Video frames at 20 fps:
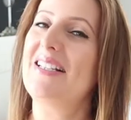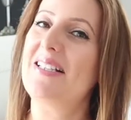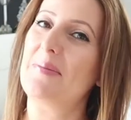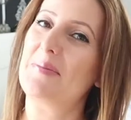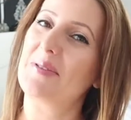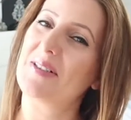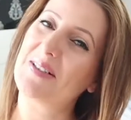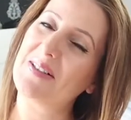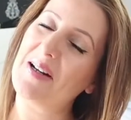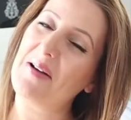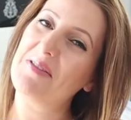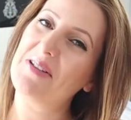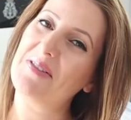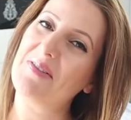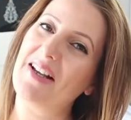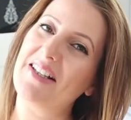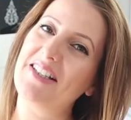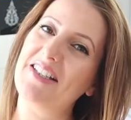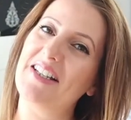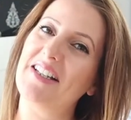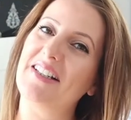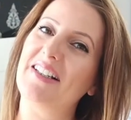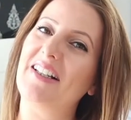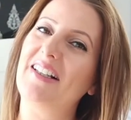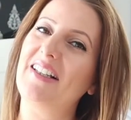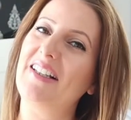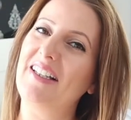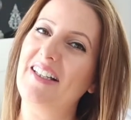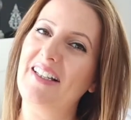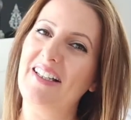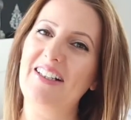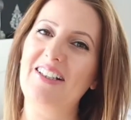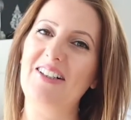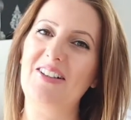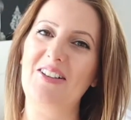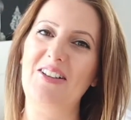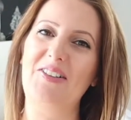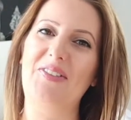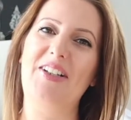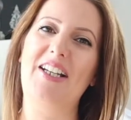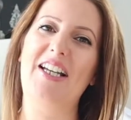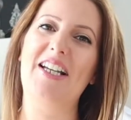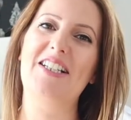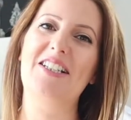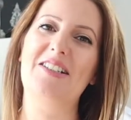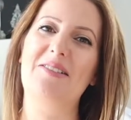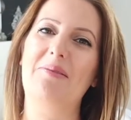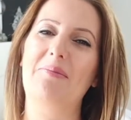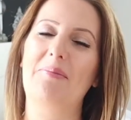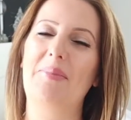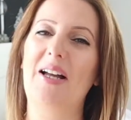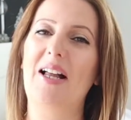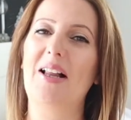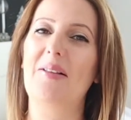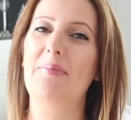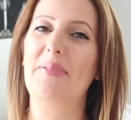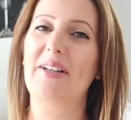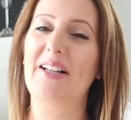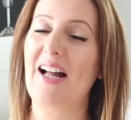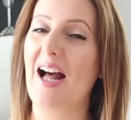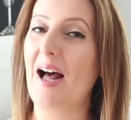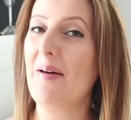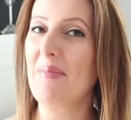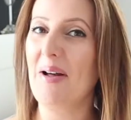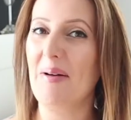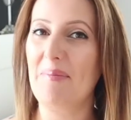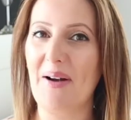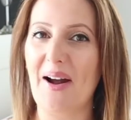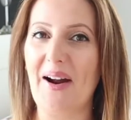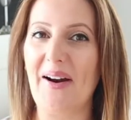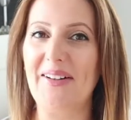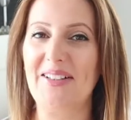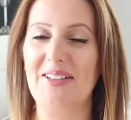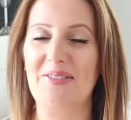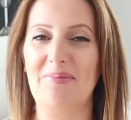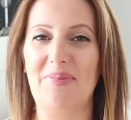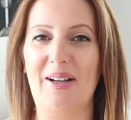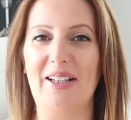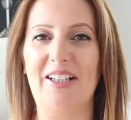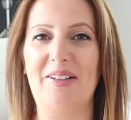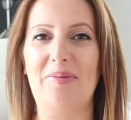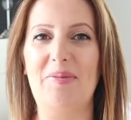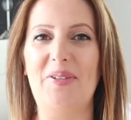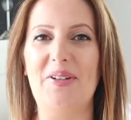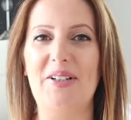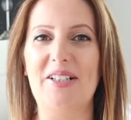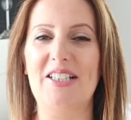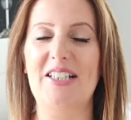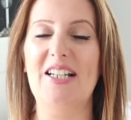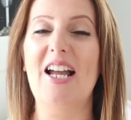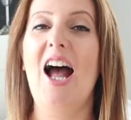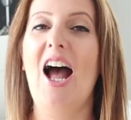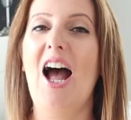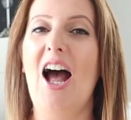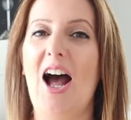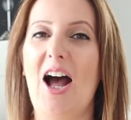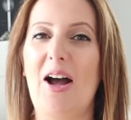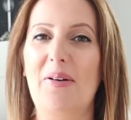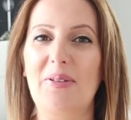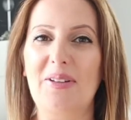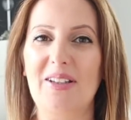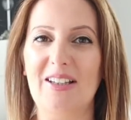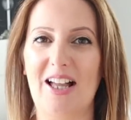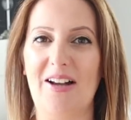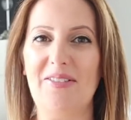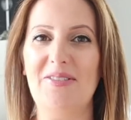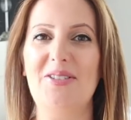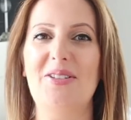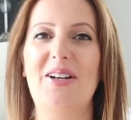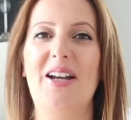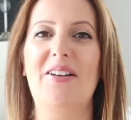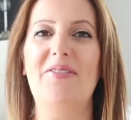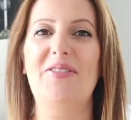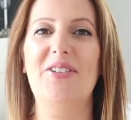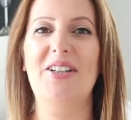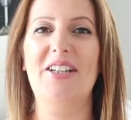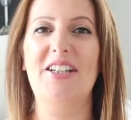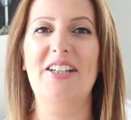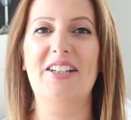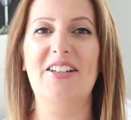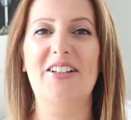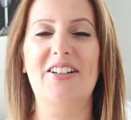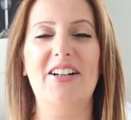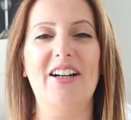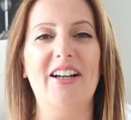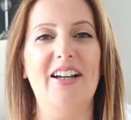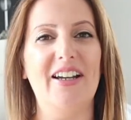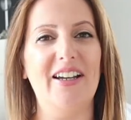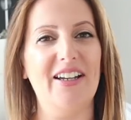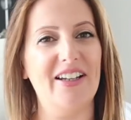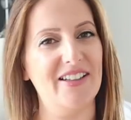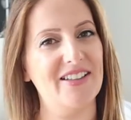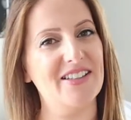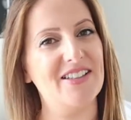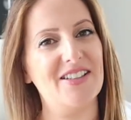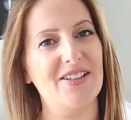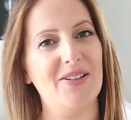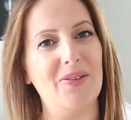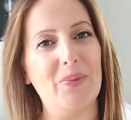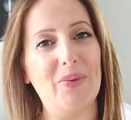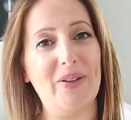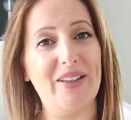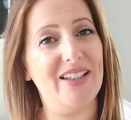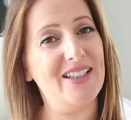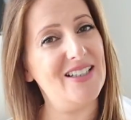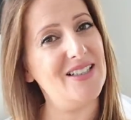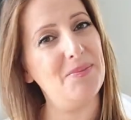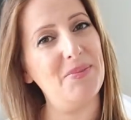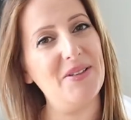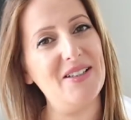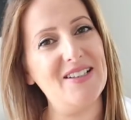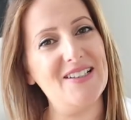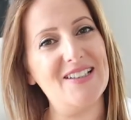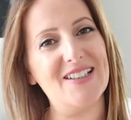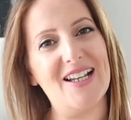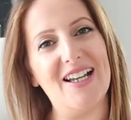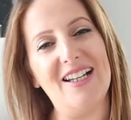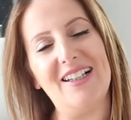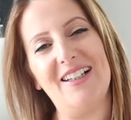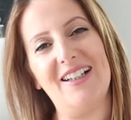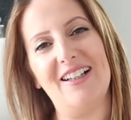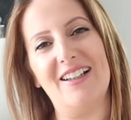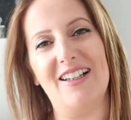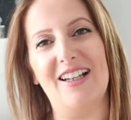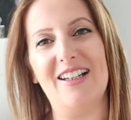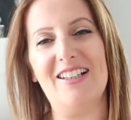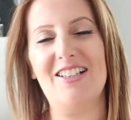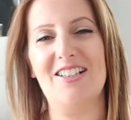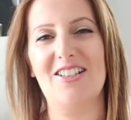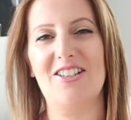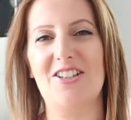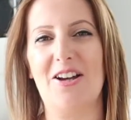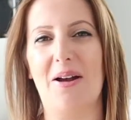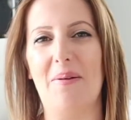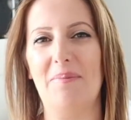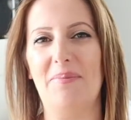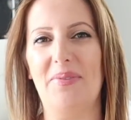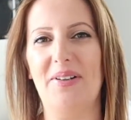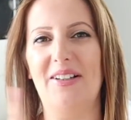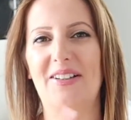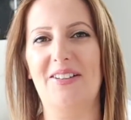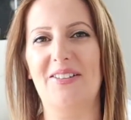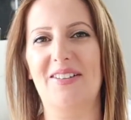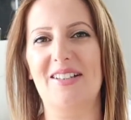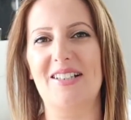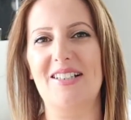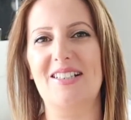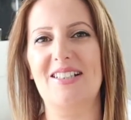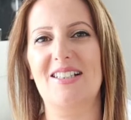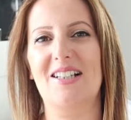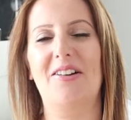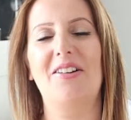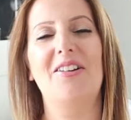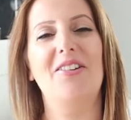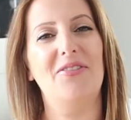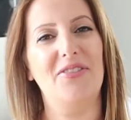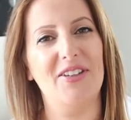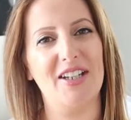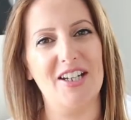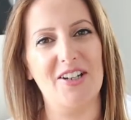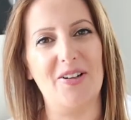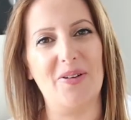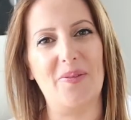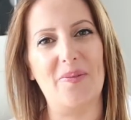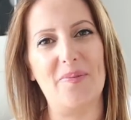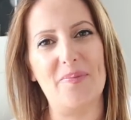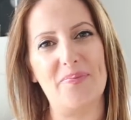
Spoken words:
Subscribe to my channel, hit the notification bell, become a part of my community. I would love to have you here. And with this being said, let's jump into this video.